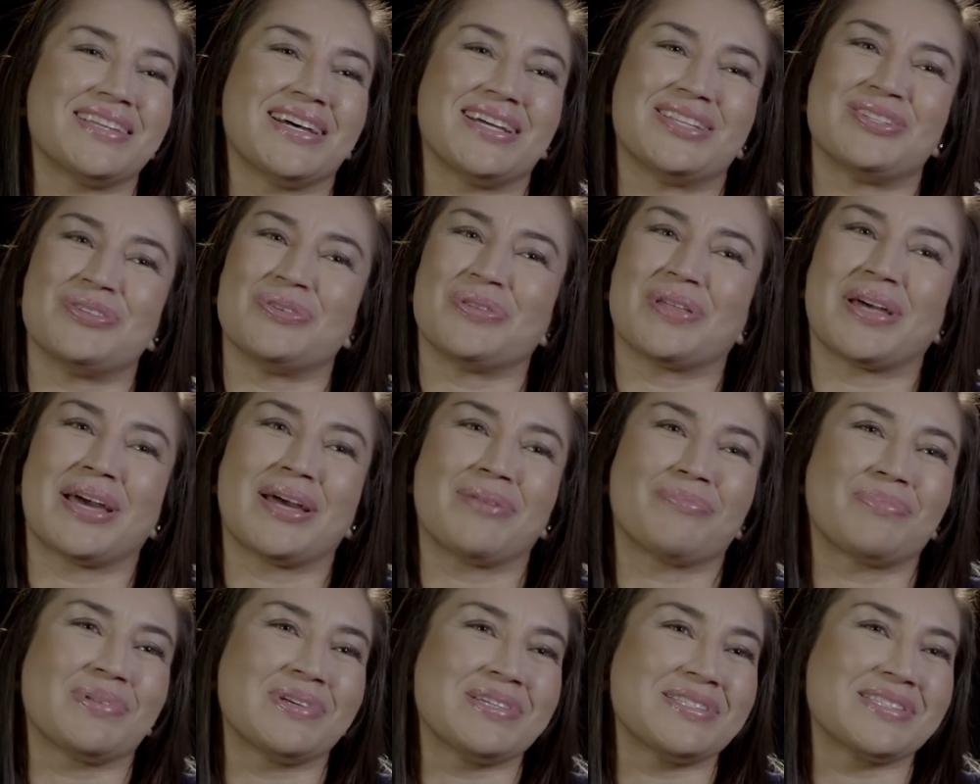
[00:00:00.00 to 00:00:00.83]
not do
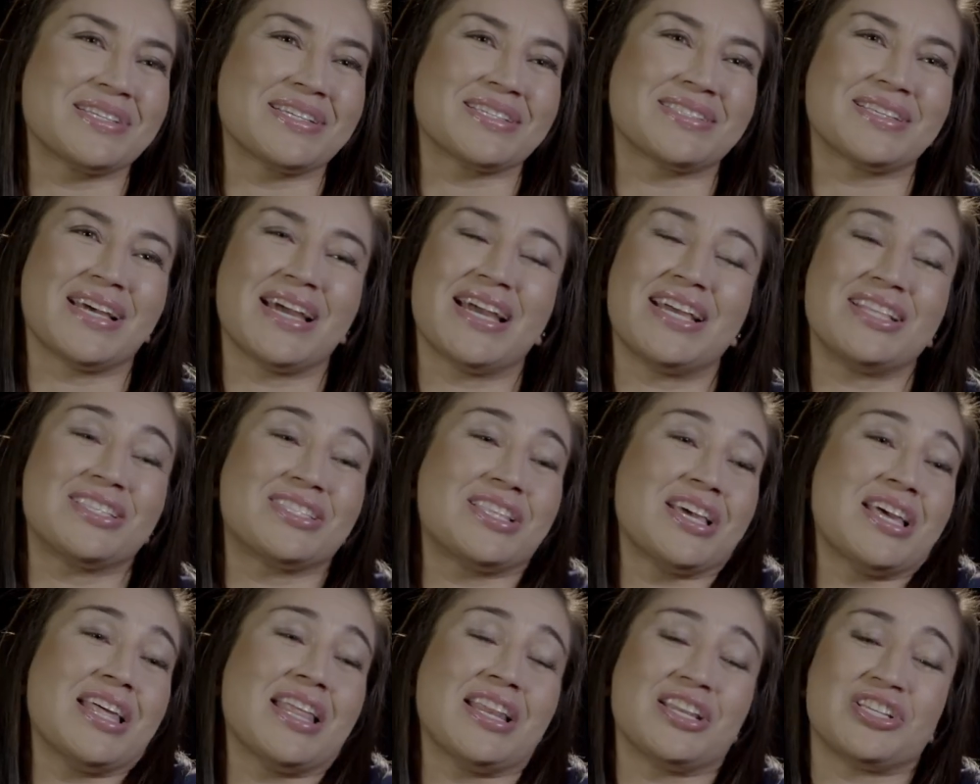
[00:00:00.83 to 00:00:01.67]
that. Please, let's not. And
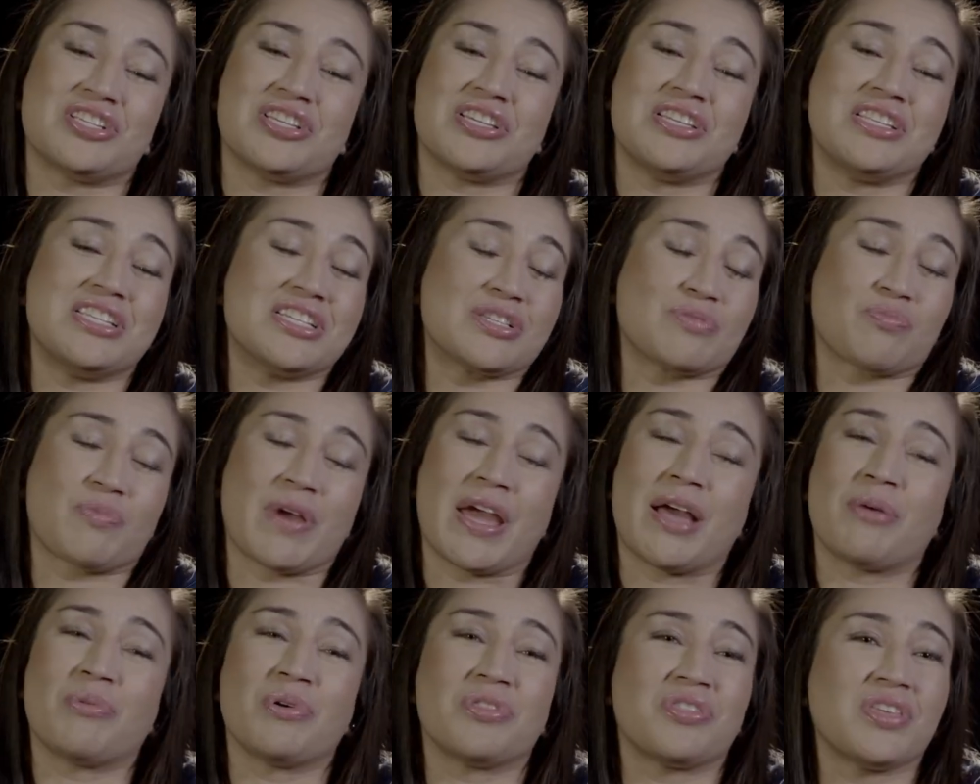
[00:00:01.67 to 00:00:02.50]
then he just
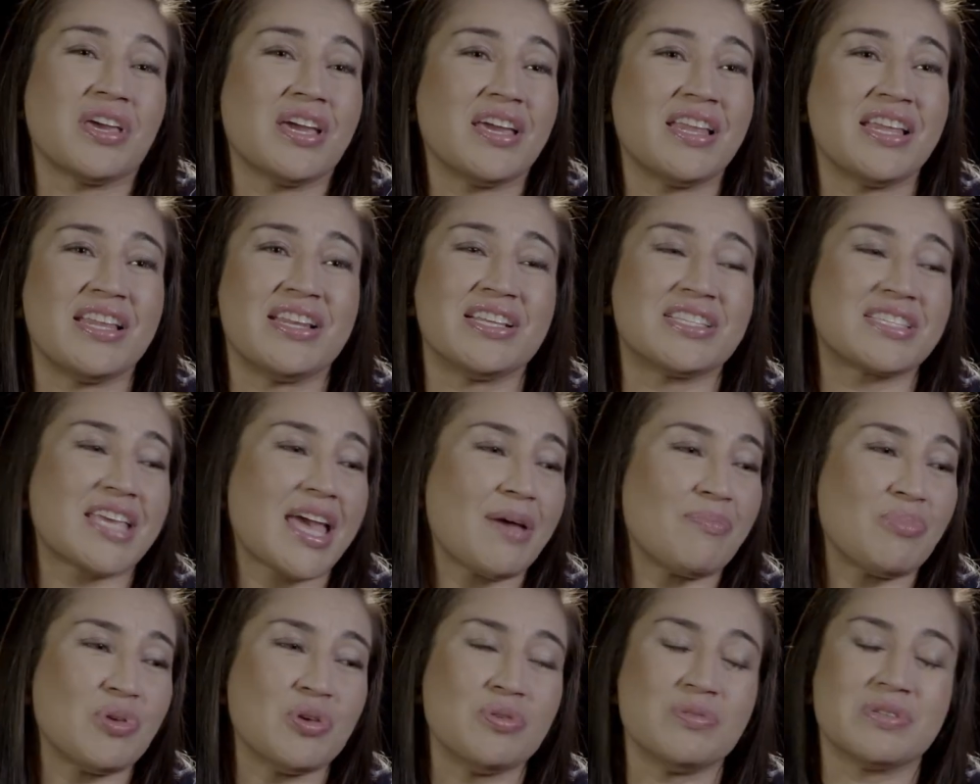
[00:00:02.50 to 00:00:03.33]
ran with it. And he just
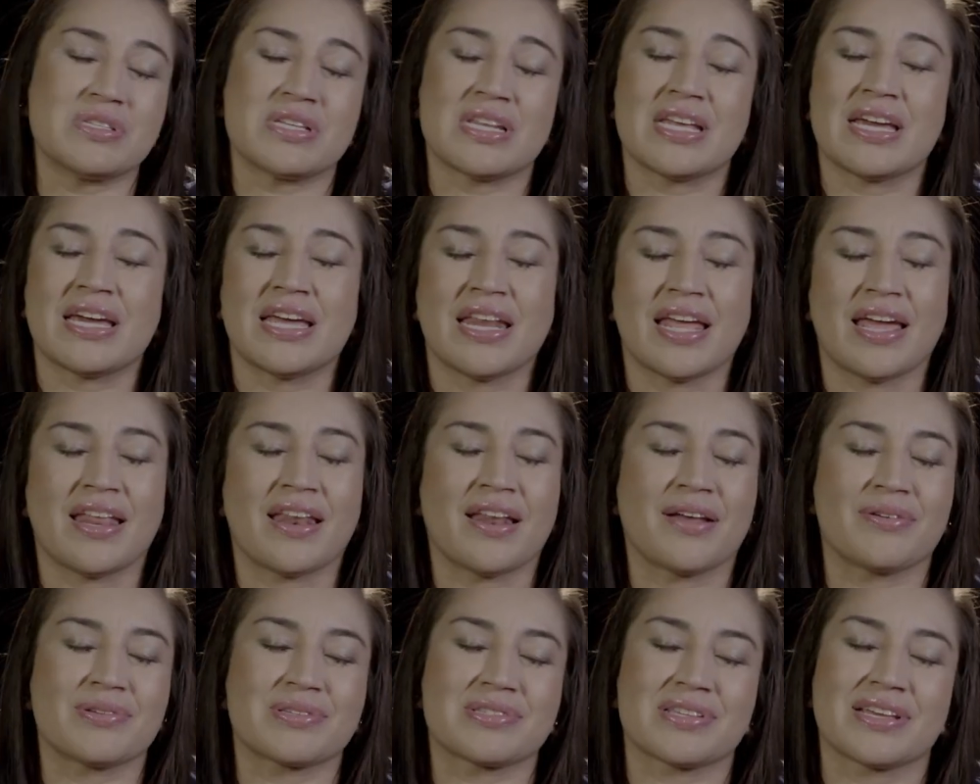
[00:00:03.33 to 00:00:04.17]
kept using it,
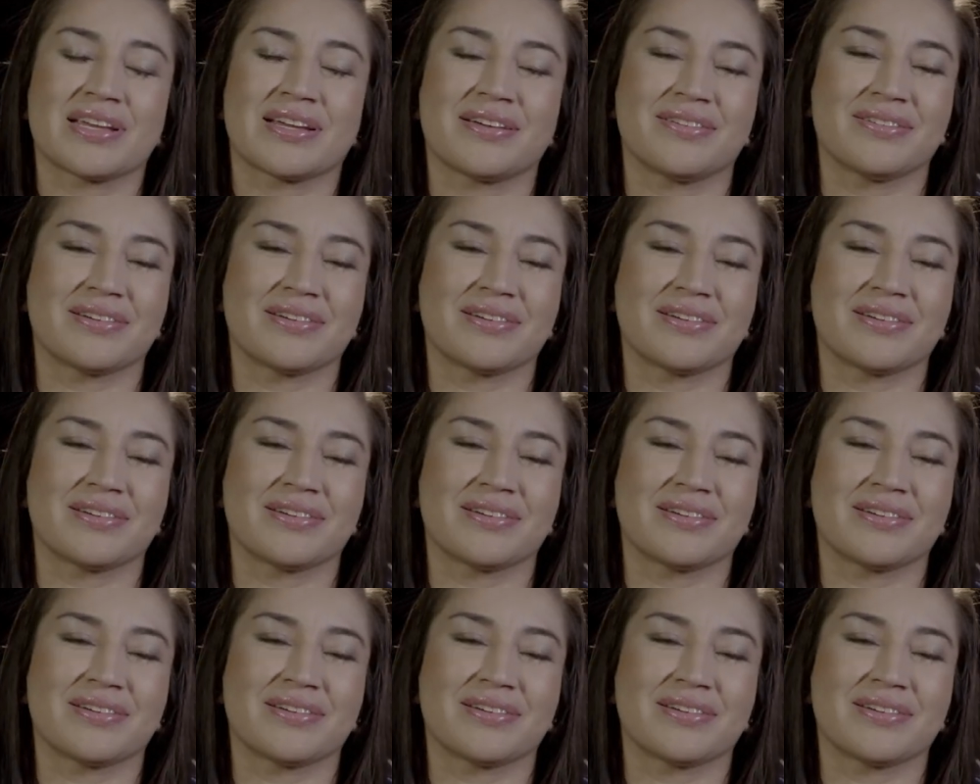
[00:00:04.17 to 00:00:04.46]
and I was like,